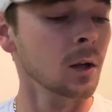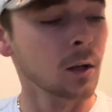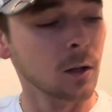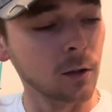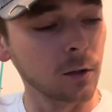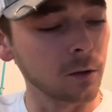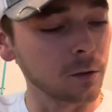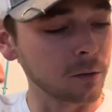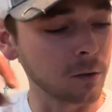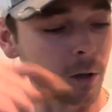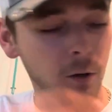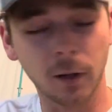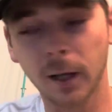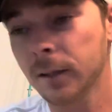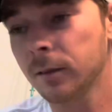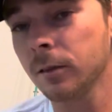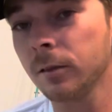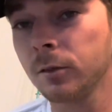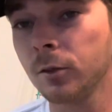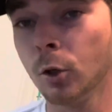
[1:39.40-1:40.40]
So
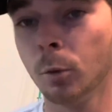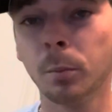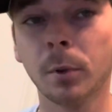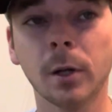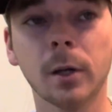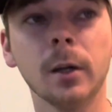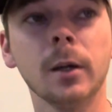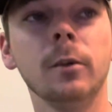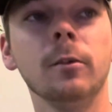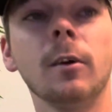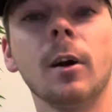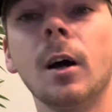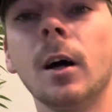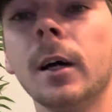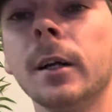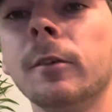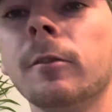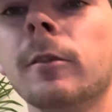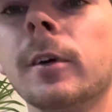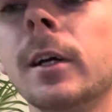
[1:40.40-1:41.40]
that's a super good
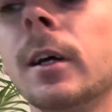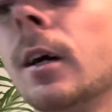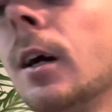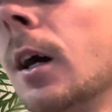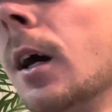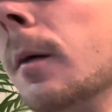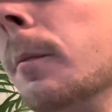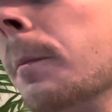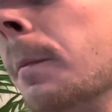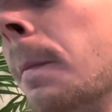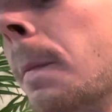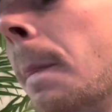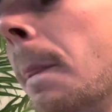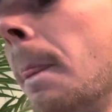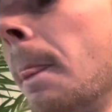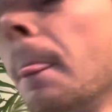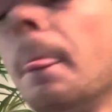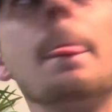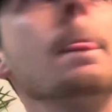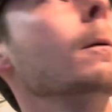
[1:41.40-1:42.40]
rod. And we're
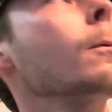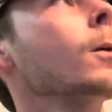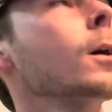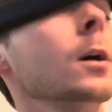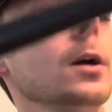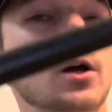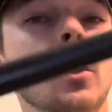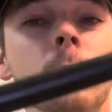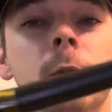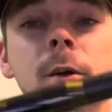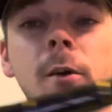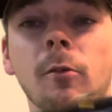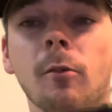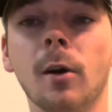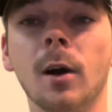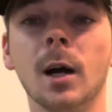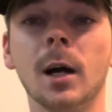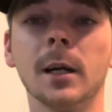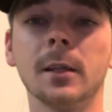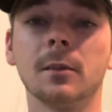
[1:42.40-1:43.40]
going to go into
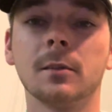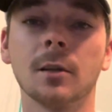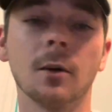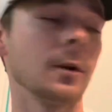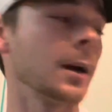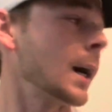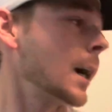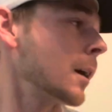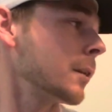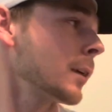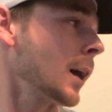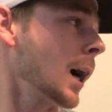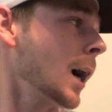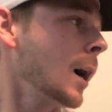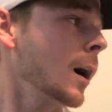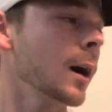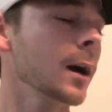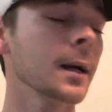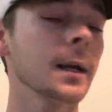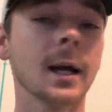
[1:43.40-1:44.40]
rods. So guys,
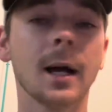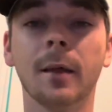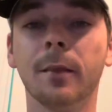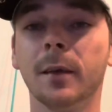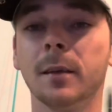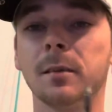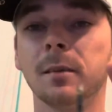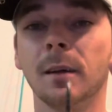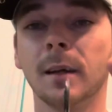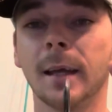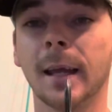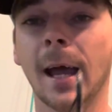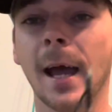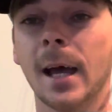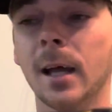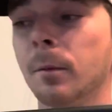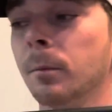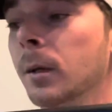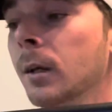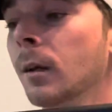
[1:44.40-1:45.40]
I got this at
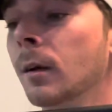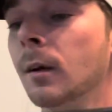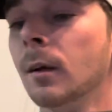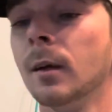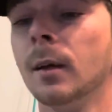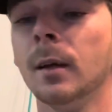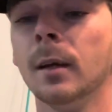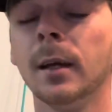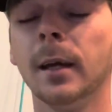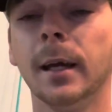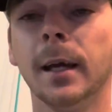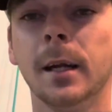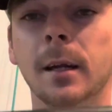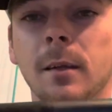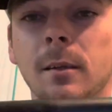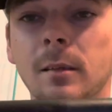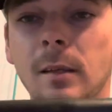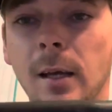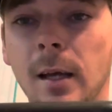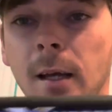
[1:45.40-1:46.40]
Academy. It
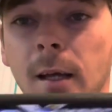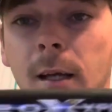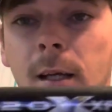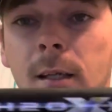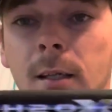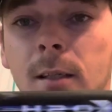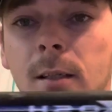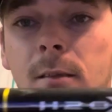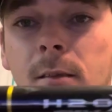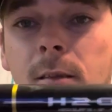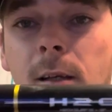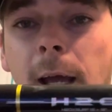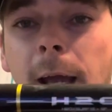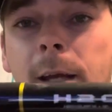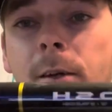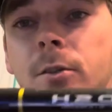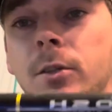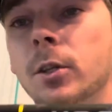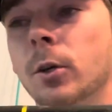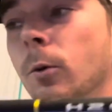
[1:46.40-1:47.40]
is a
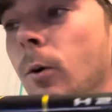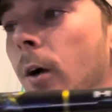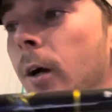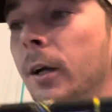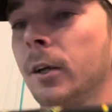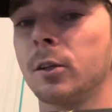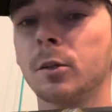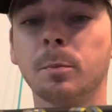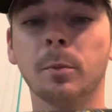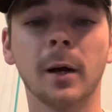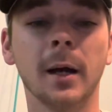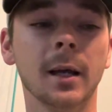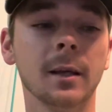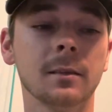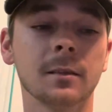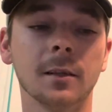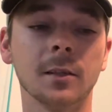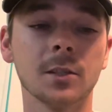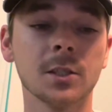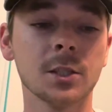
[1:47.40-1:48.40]
H2O Express.
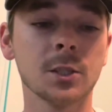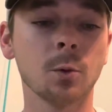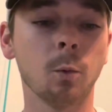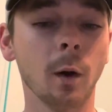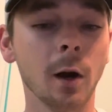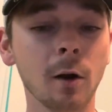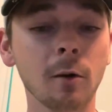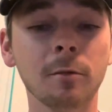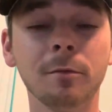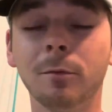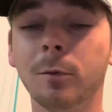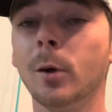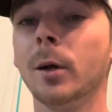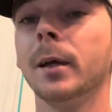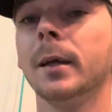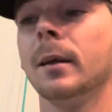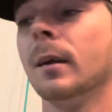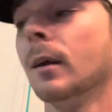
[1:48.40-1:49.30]
It's 12 foot,